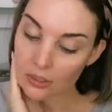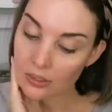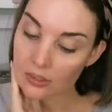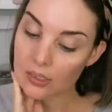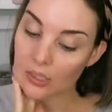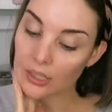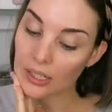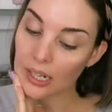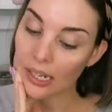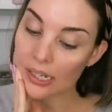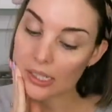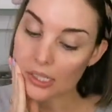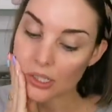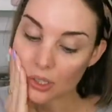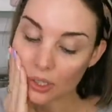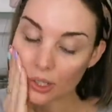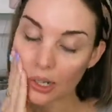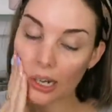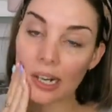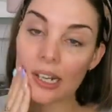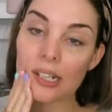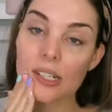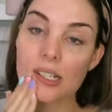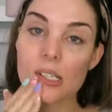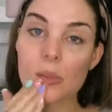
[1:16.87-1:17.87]
So yeah, so
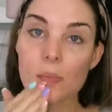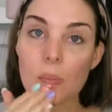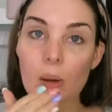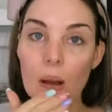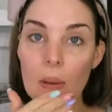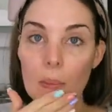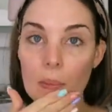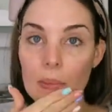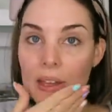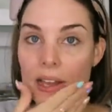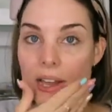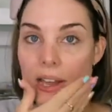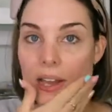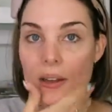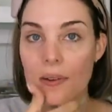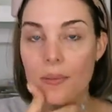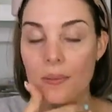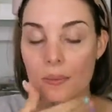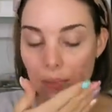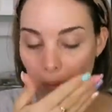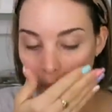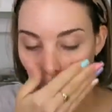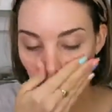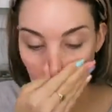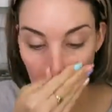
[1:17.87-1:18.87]
I just pop that
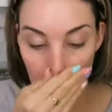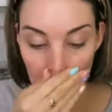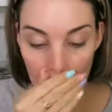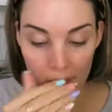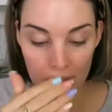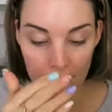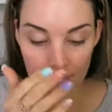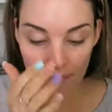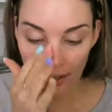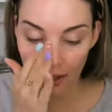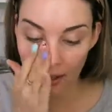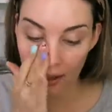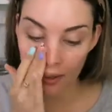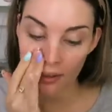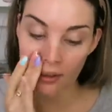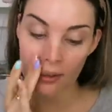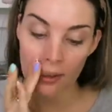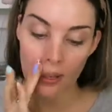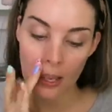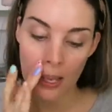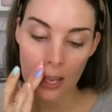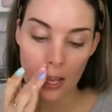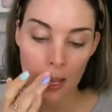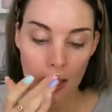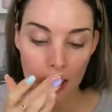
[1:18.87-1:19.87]
all over,
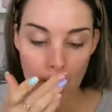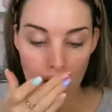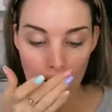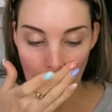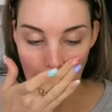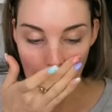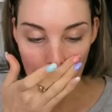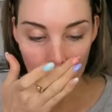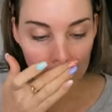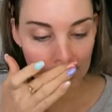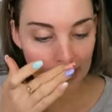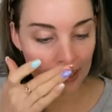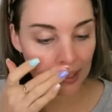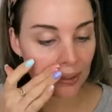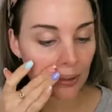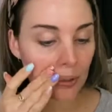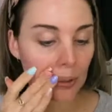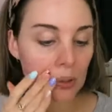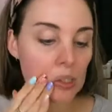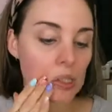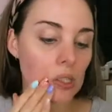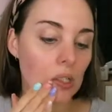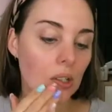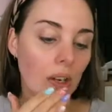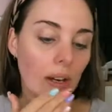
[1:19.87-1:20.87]
and then I
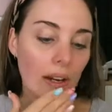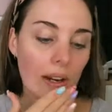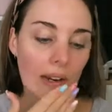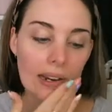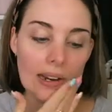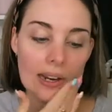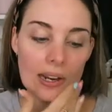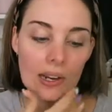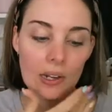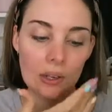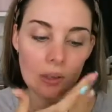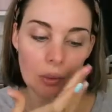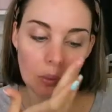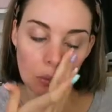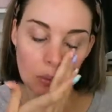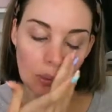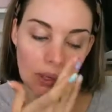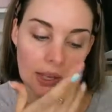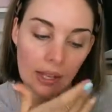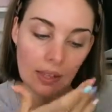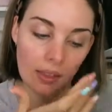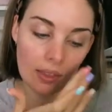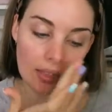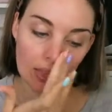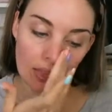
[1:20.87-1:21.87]
also go in
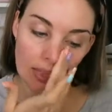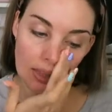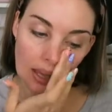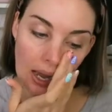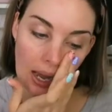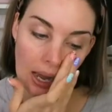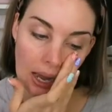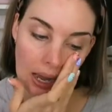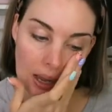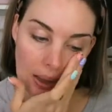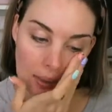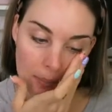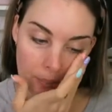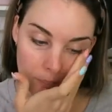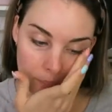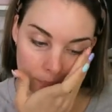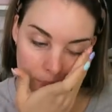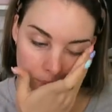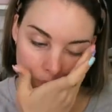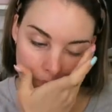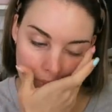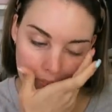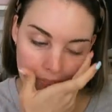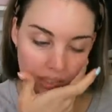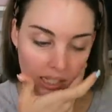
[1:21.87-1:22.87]
with
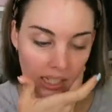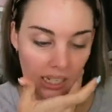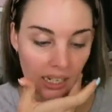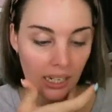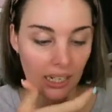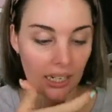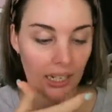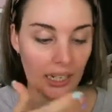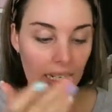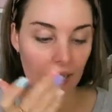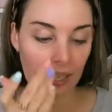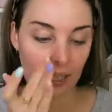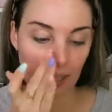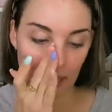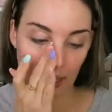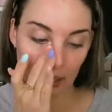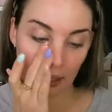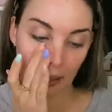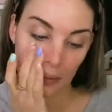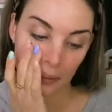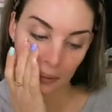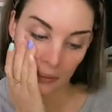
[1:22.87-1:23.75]
a